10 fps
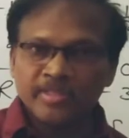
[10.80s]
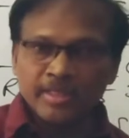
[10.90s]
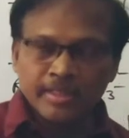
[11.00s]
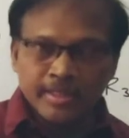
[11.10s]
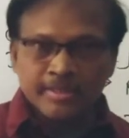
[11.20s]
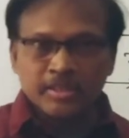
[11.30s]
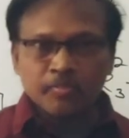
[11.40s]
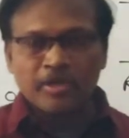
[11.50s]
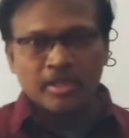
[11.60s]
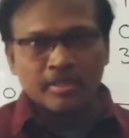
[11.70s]
the next
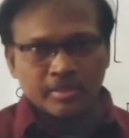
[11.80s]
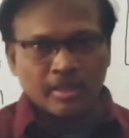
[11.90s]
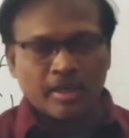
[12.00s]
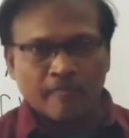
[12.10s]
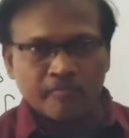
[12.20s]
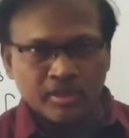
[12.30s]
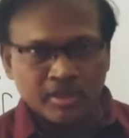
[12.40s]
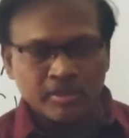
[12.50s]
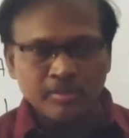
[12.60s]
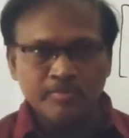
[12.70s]
part of
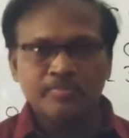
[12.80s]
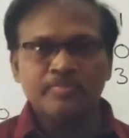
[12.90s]
the